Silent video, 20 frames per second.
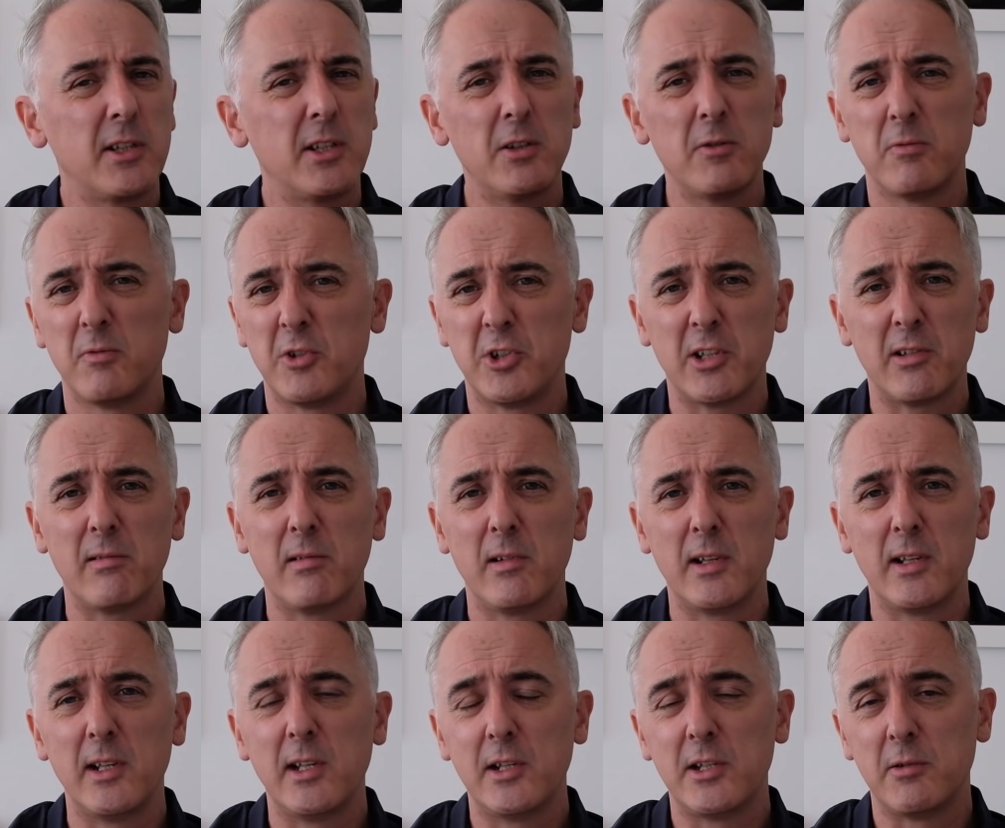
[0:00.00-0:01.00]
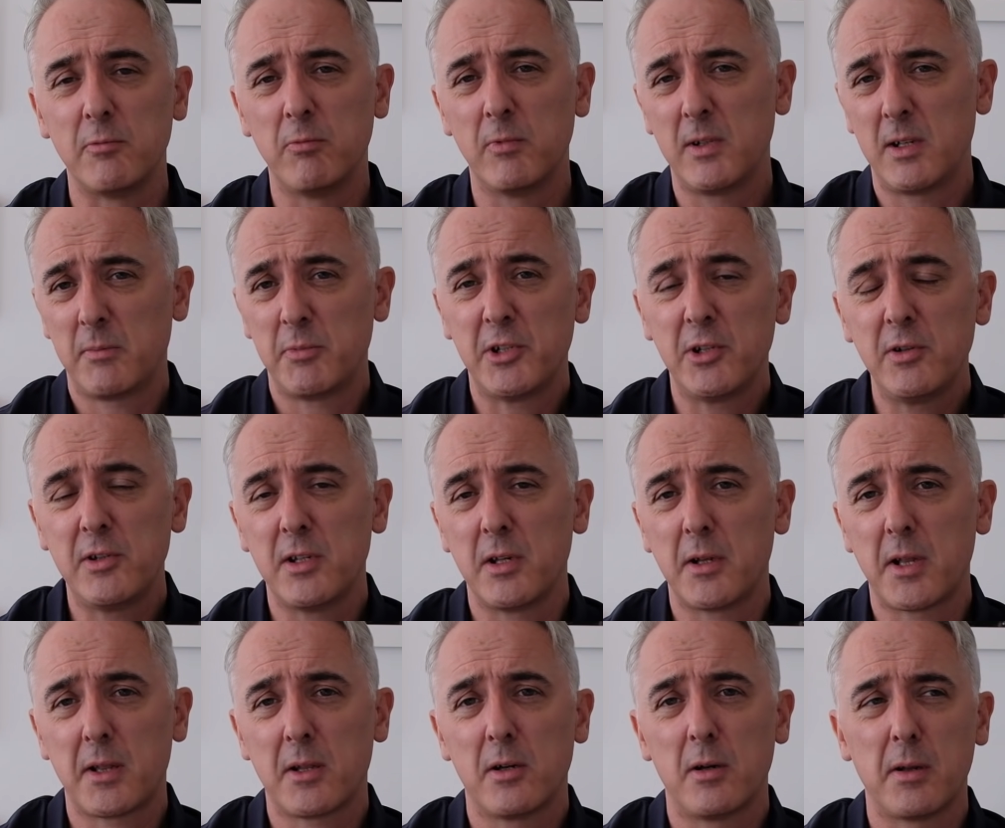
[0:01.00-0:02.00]
don't generally need to, when I'm shooting
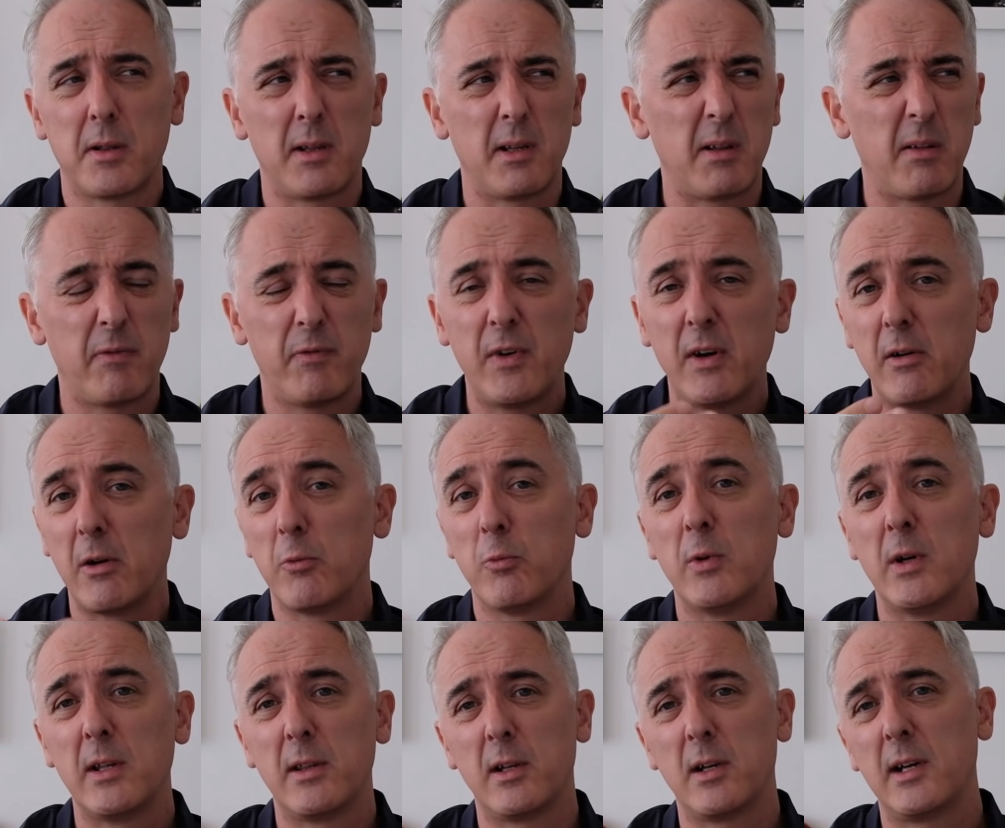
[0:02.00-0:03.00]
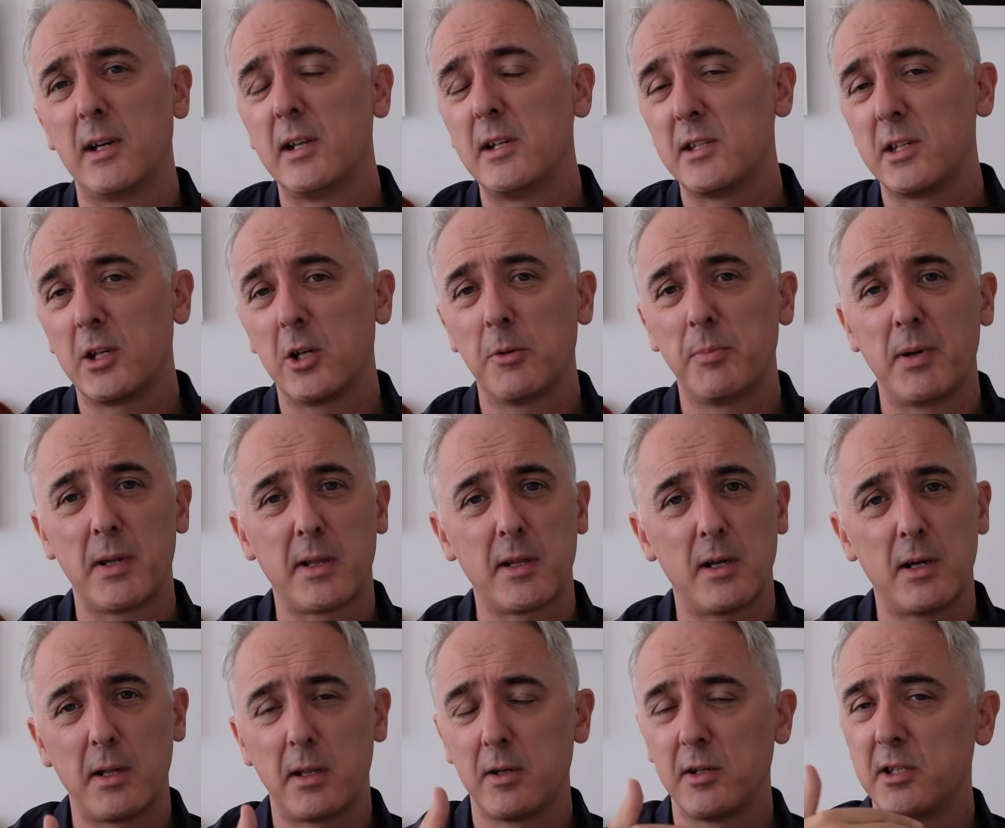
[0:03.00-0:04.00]
stars, it's very rare that I need to go past
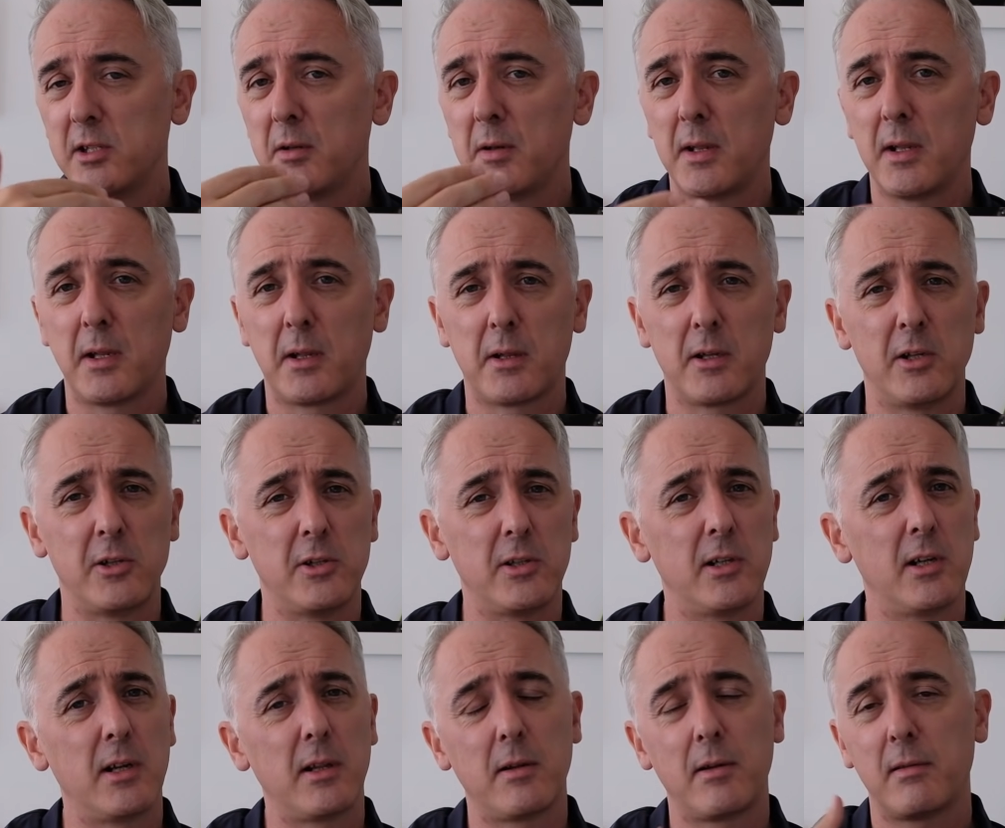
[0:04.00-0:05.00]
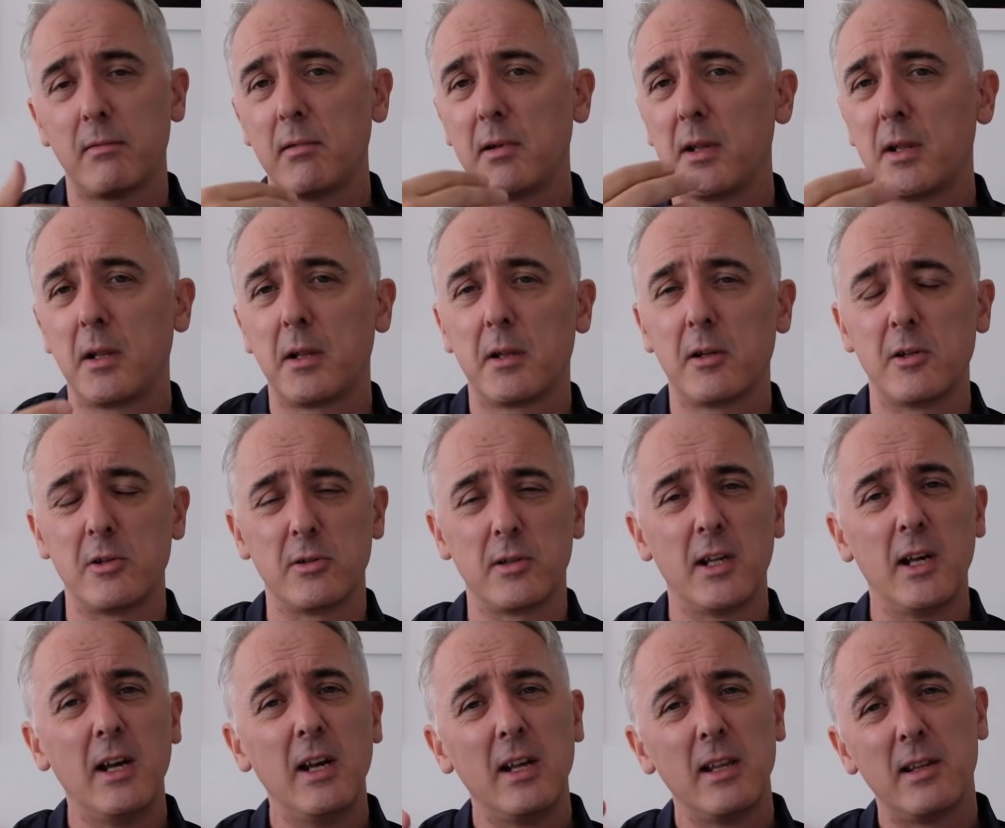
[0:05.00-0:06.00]
ISO 2600, ISO 3600.
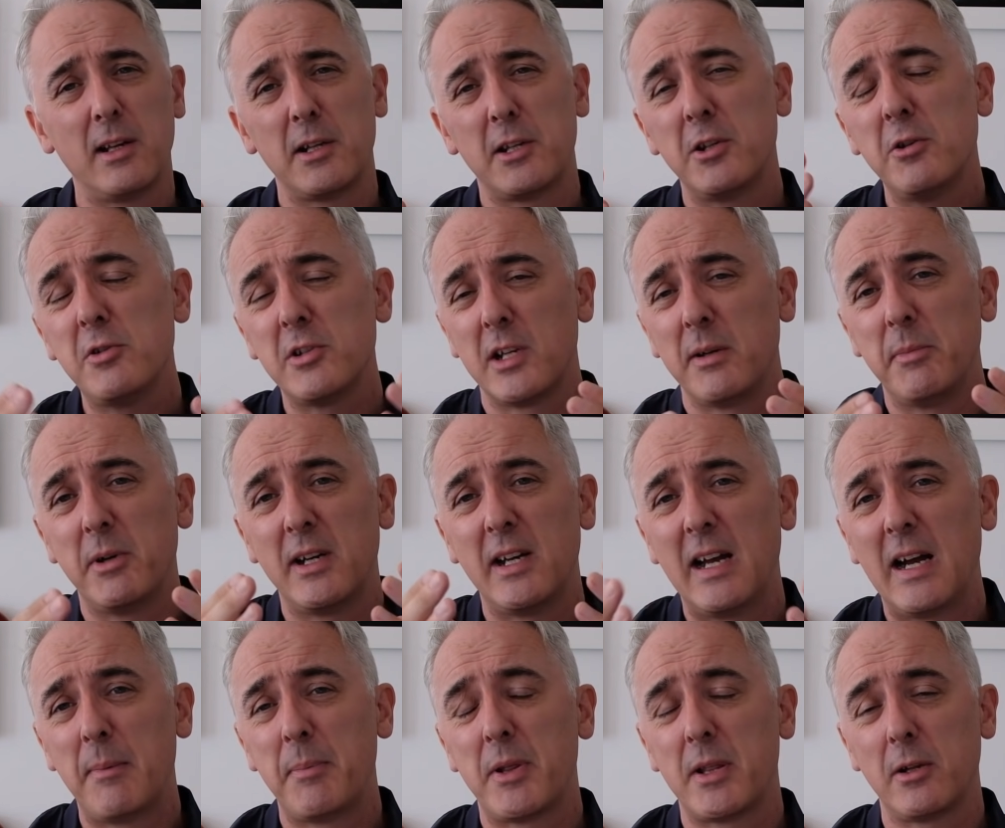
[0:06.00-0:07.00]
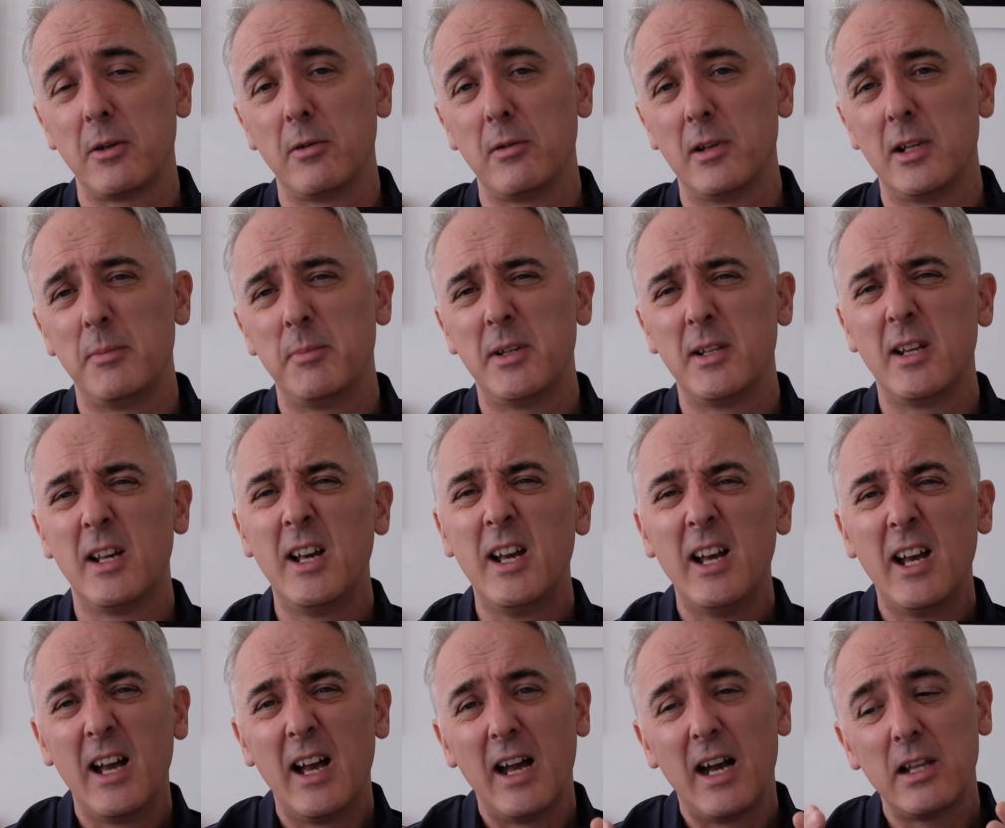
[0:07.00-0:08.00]
That's usually my absolute limit
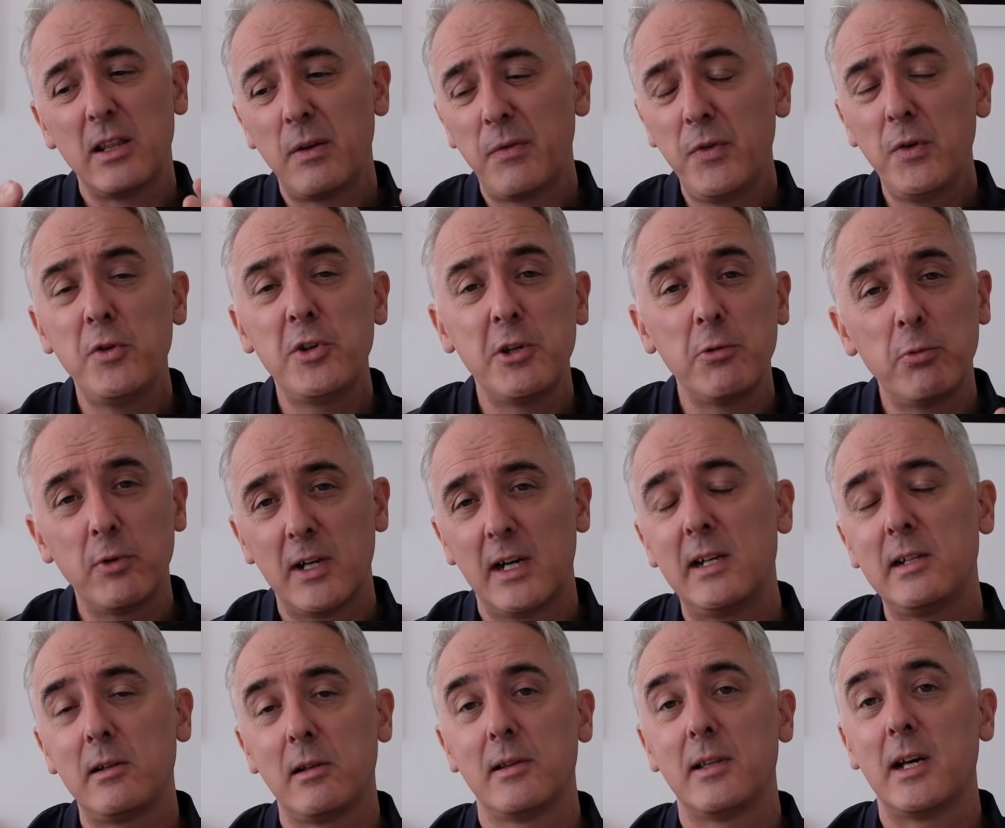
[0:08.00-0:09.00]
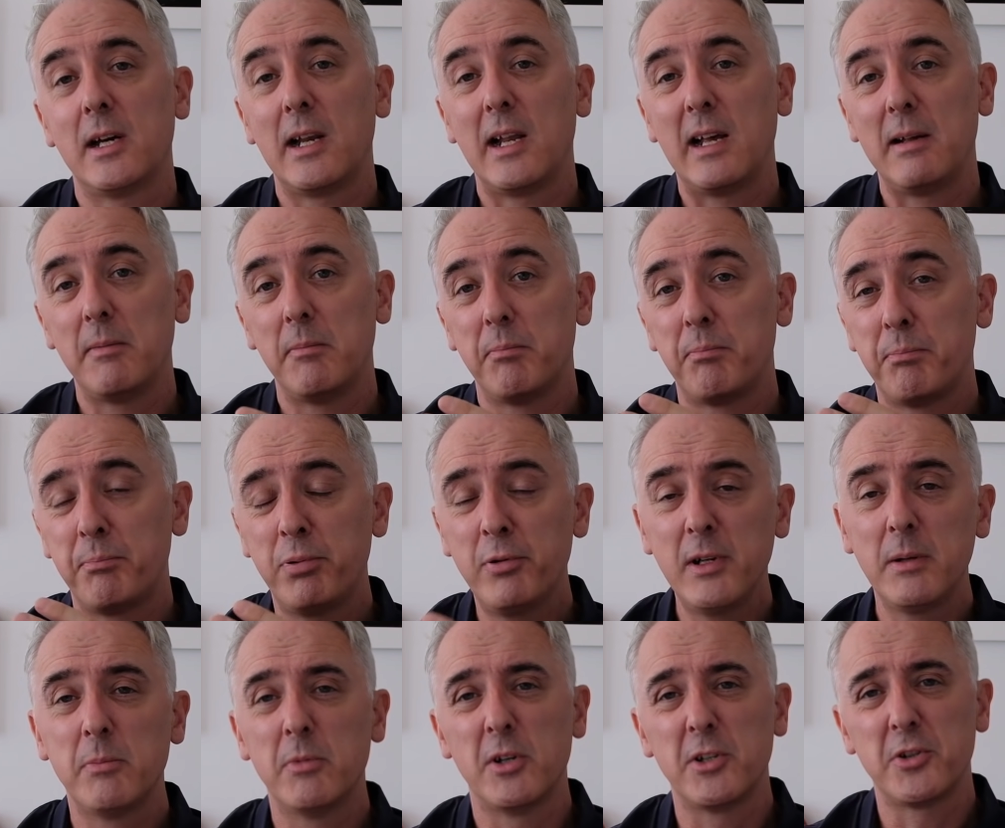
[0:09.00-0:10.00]
and the Fuji will handle that
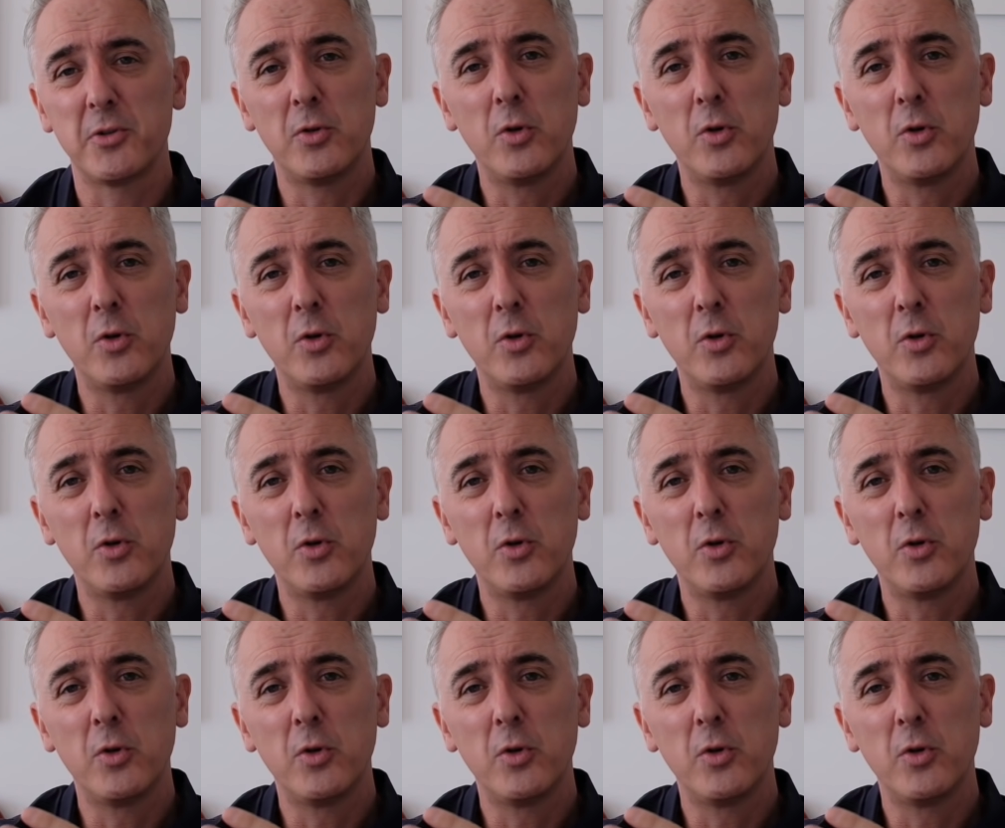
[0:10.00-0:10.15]
pretty much